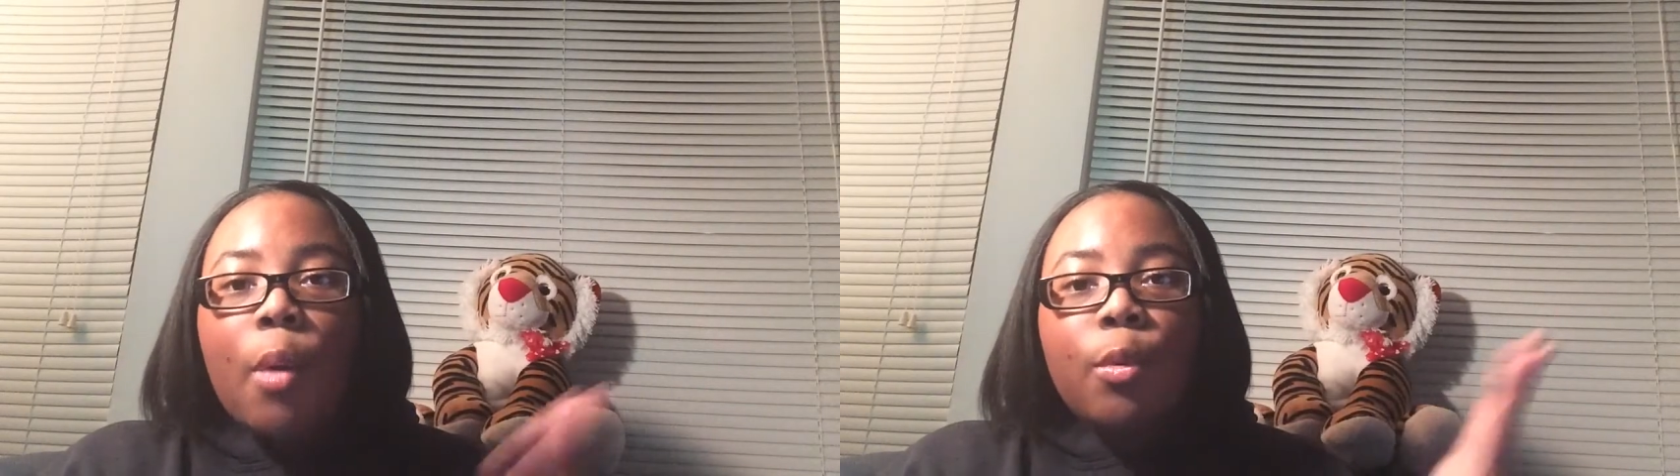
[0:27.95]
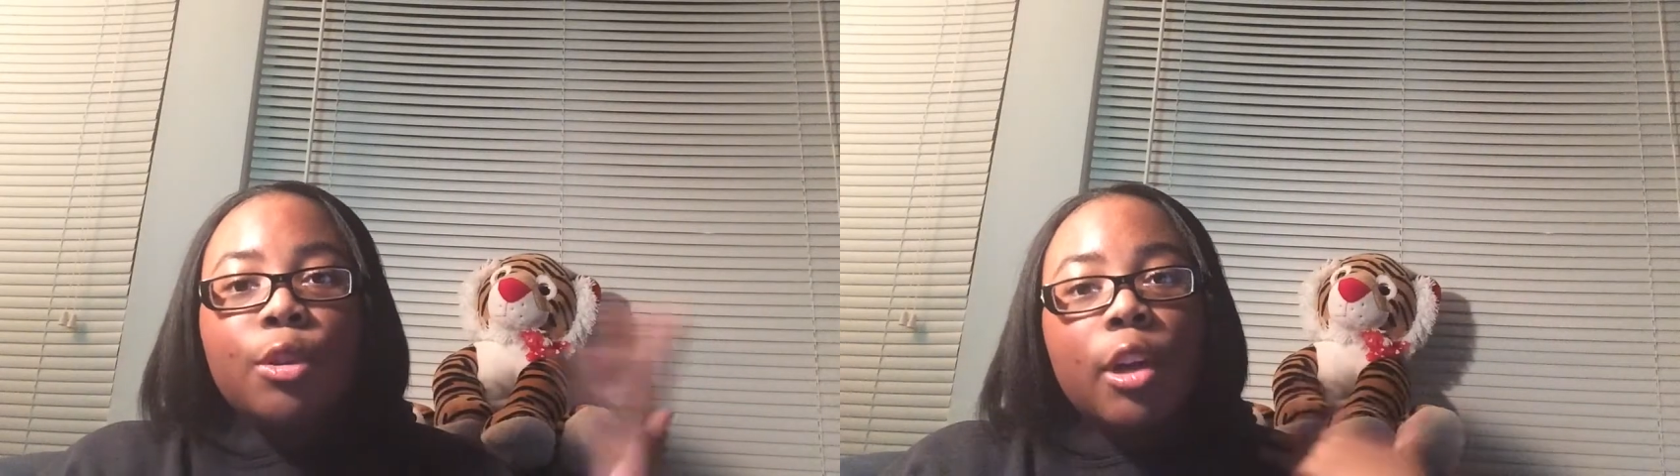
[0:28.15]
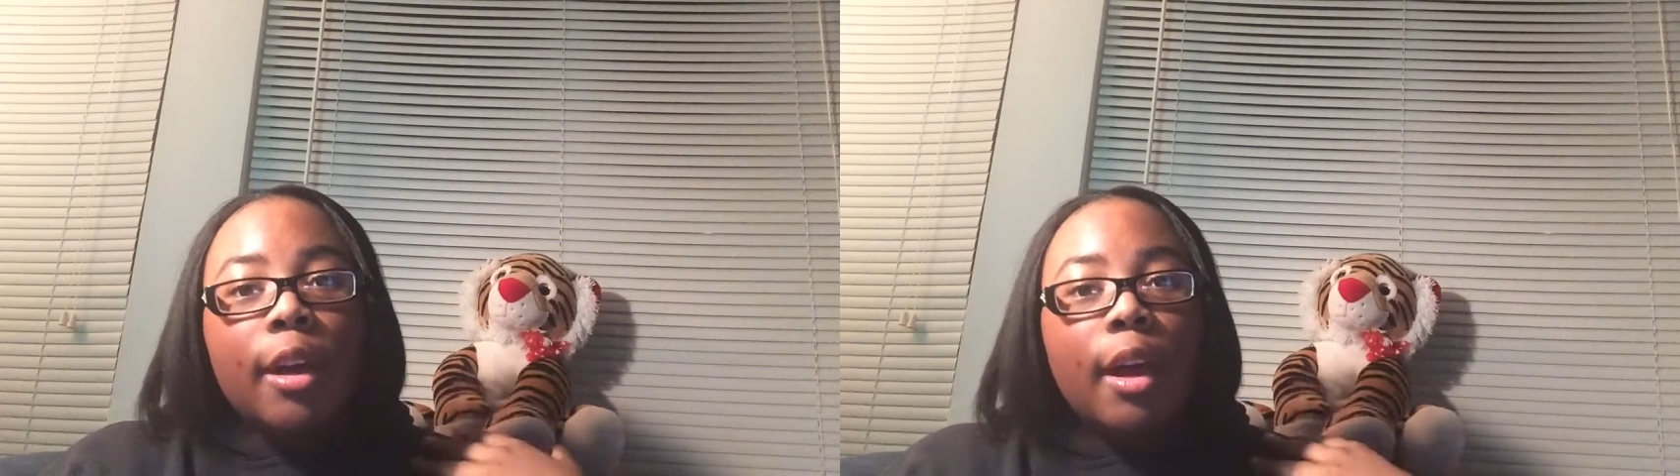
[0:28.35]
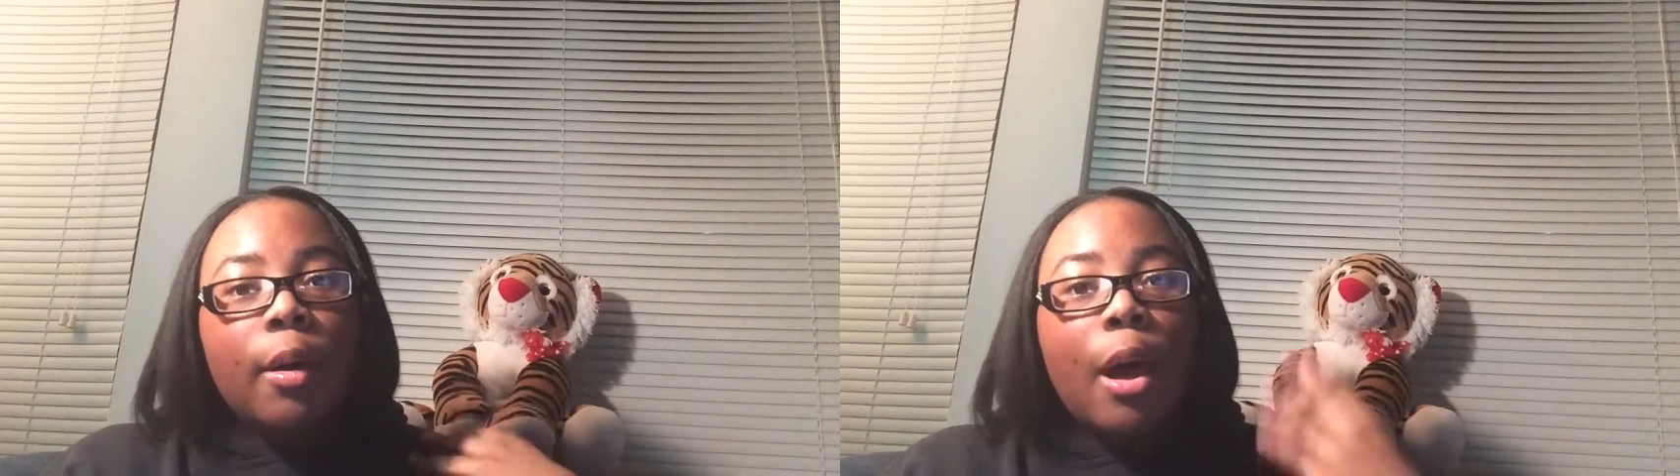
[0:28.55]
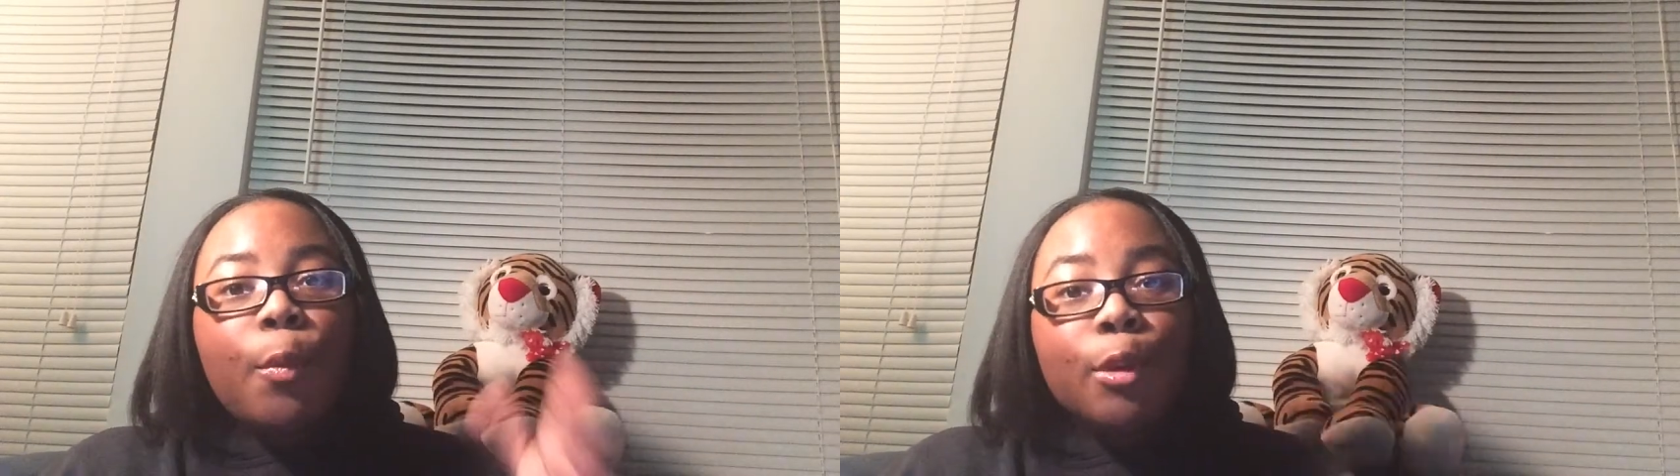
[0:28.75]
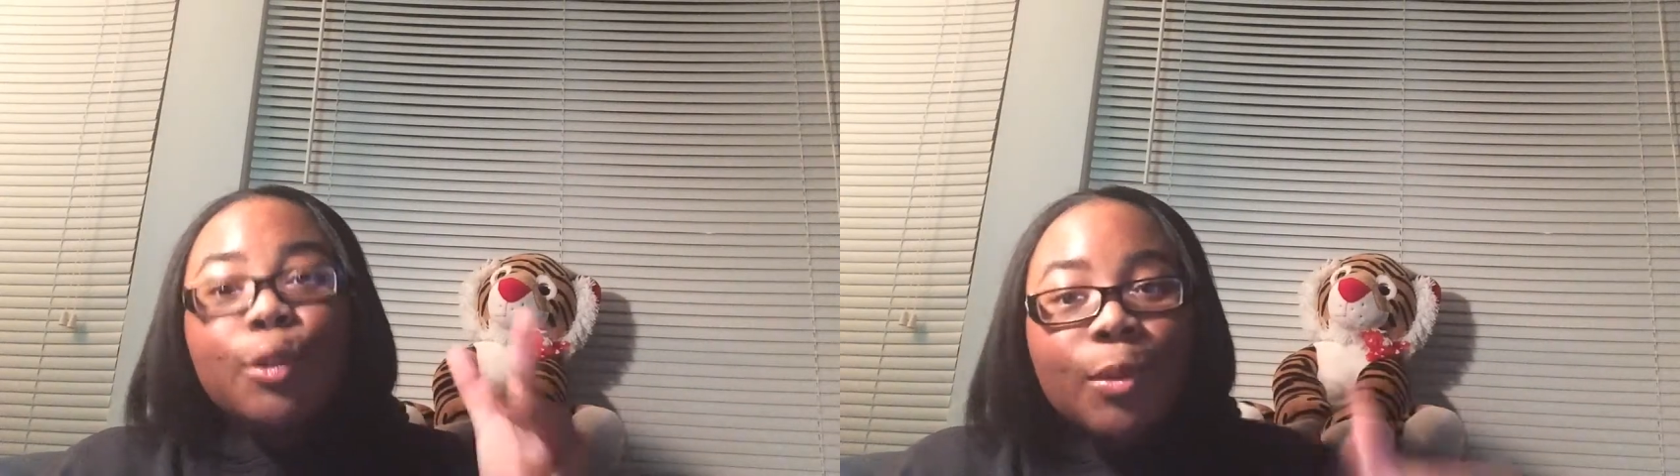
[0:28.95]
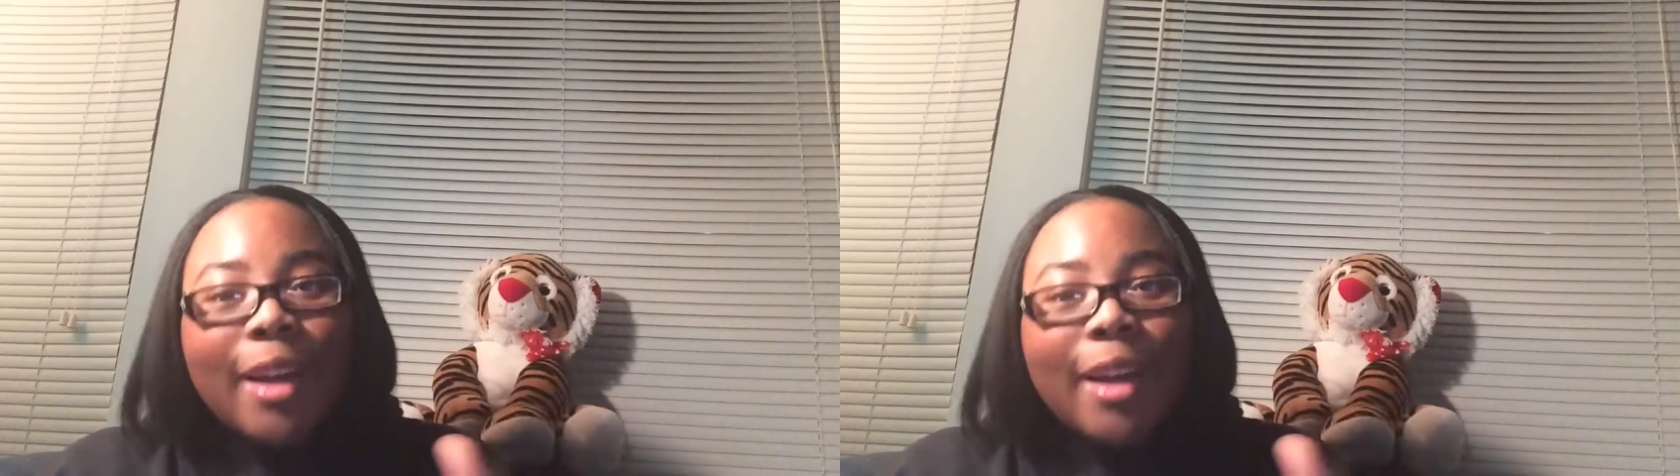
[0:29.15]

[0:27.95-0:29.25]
I want you